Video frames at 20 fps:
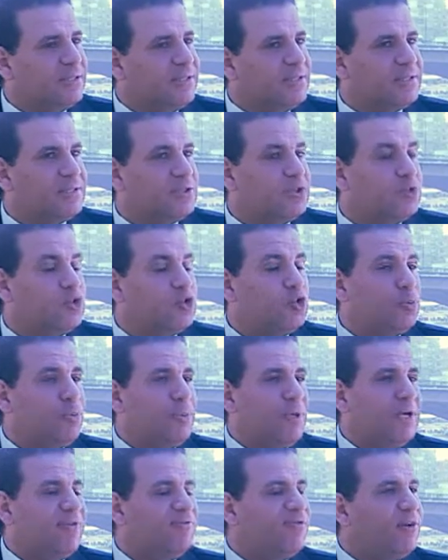This
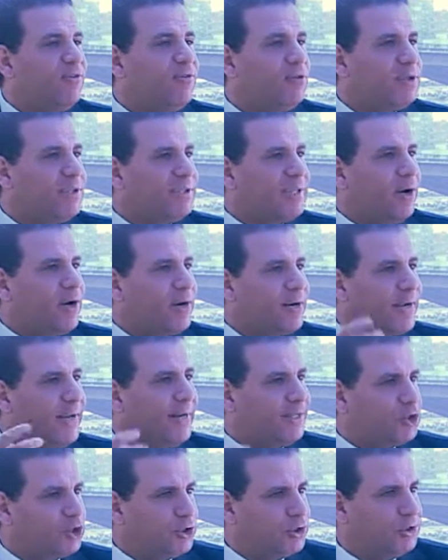should be involved in our
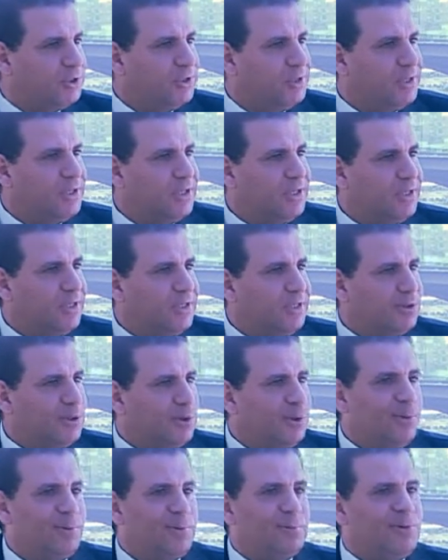culture.
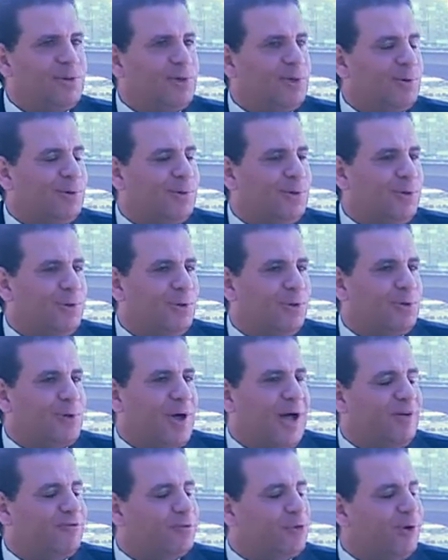You
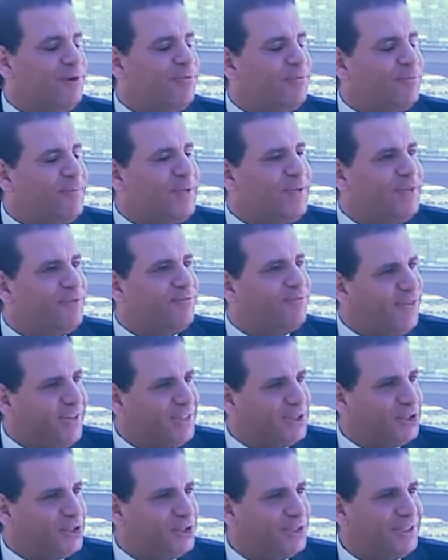don't have to give me
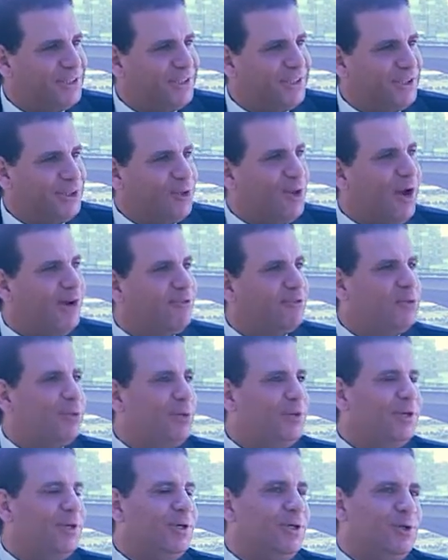fish. You
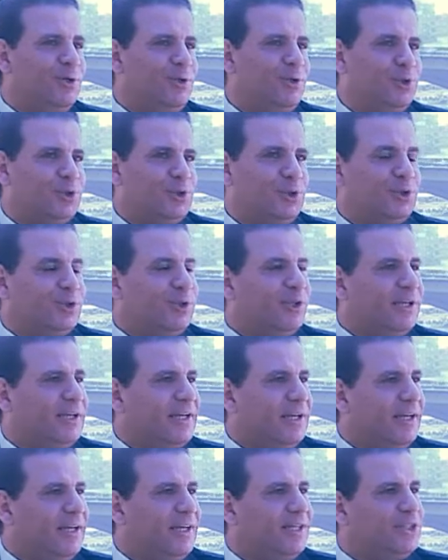should
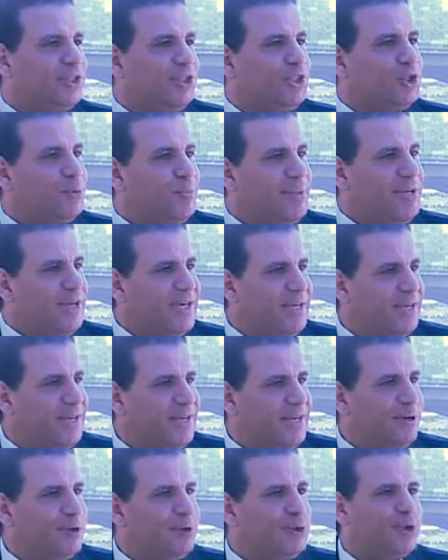teach me.
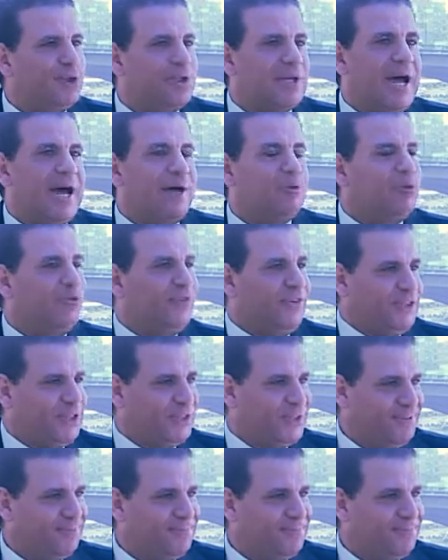You should how to fish.